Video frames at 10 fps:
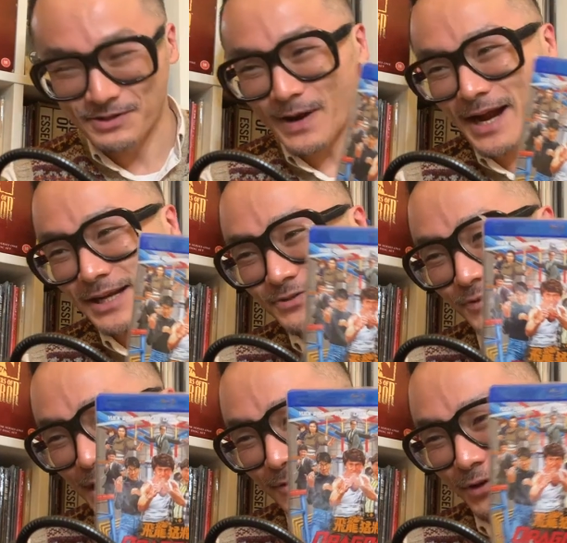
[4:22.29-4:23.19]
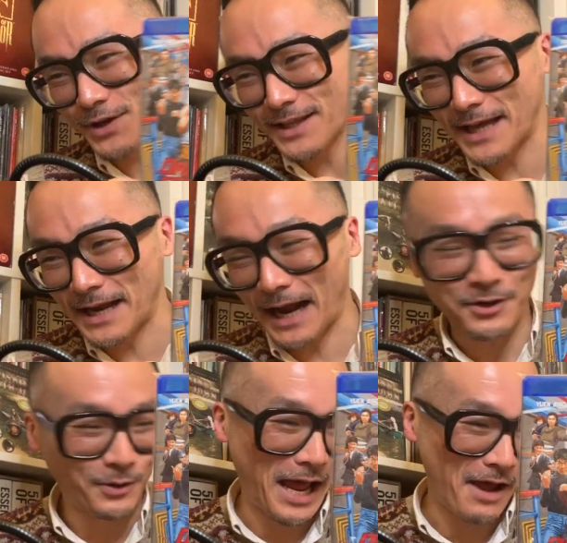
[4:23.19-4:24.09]
Dragons Forever, look at that. I
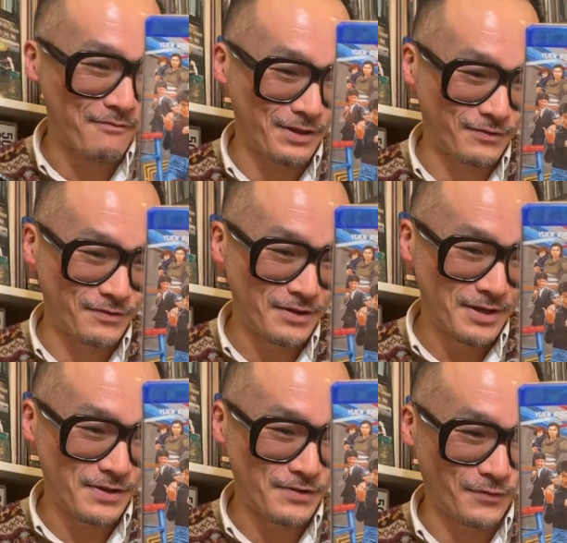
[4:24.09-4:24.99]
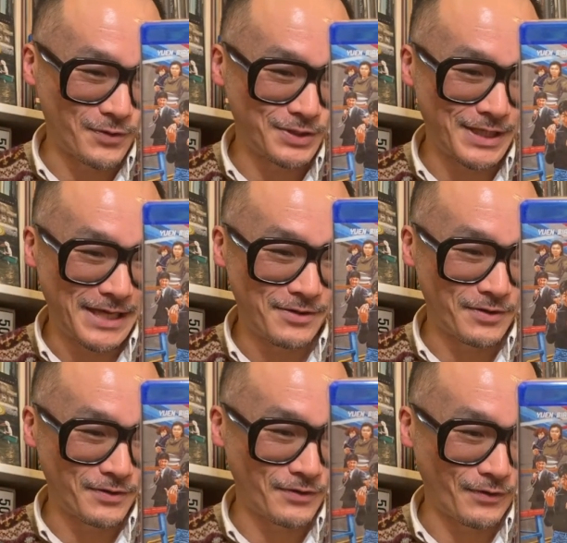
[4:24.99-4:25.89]
don't have this version
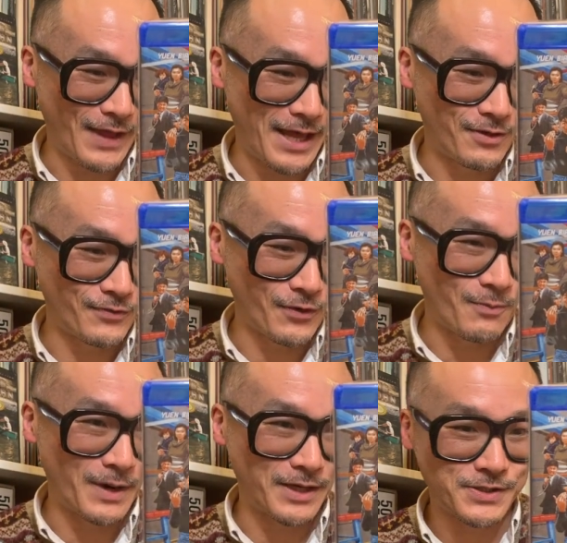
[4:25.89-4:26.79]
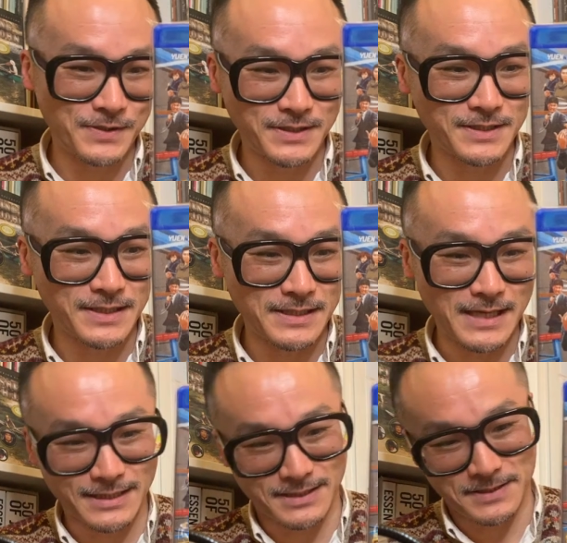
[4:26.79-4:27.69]
either, so thank you so much. This is,
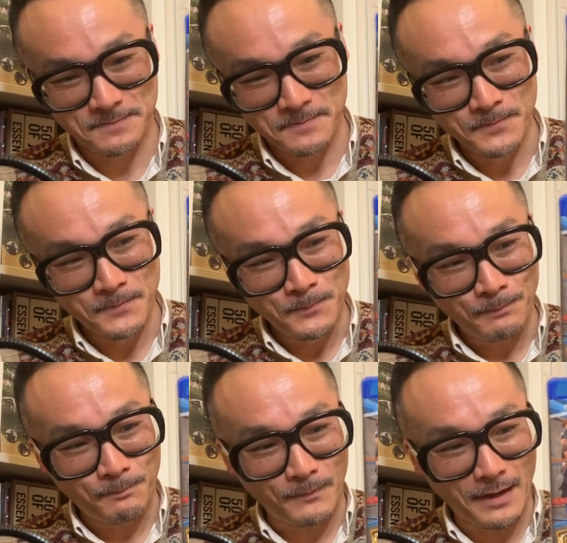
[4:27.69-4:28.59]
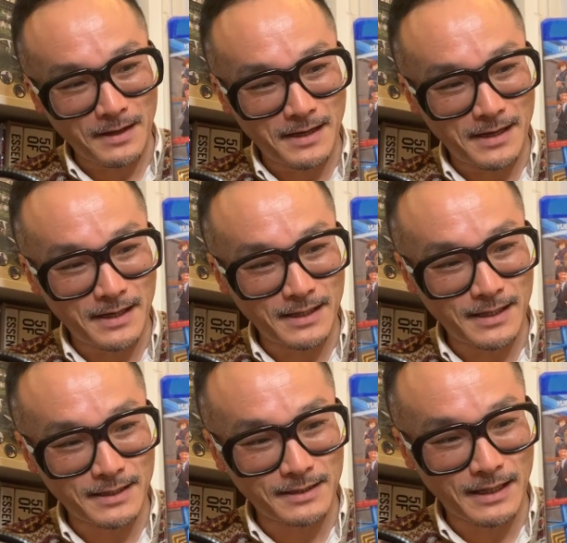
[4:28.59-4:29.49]
yes.
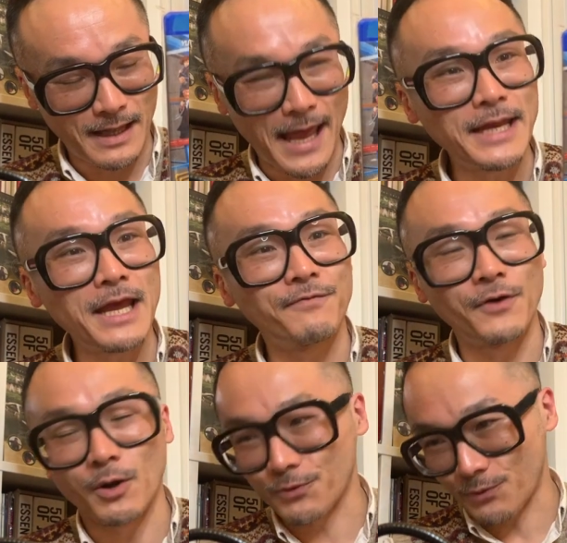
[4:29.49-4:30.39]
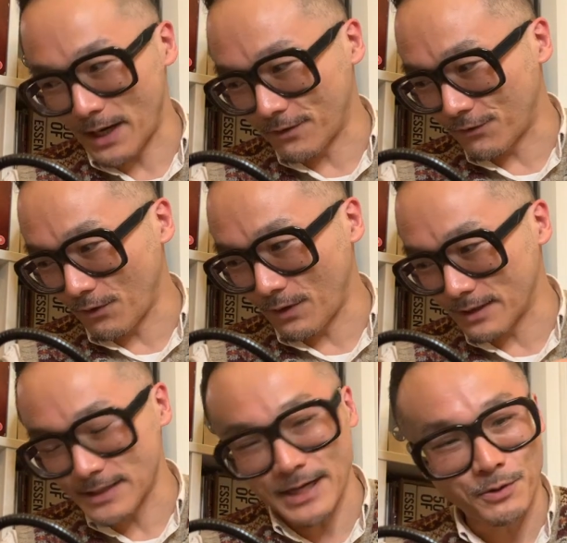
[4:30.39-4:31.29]
88 films, right? So
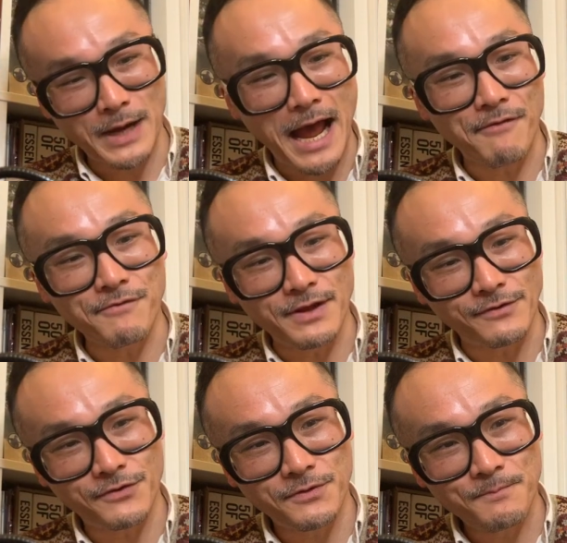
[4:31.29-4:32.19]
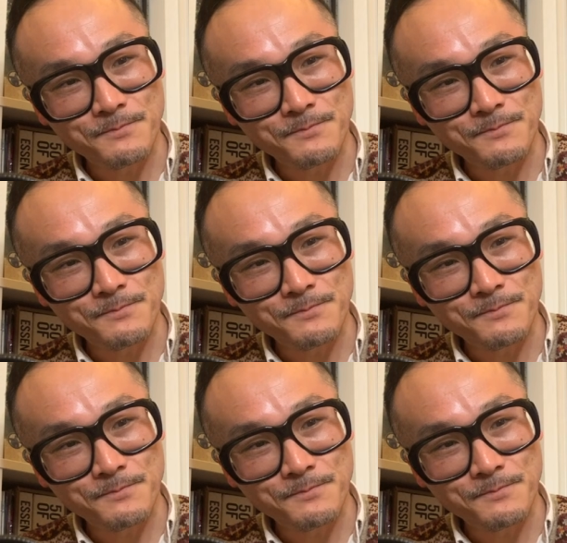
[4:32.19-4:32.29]
yes, I don't have this.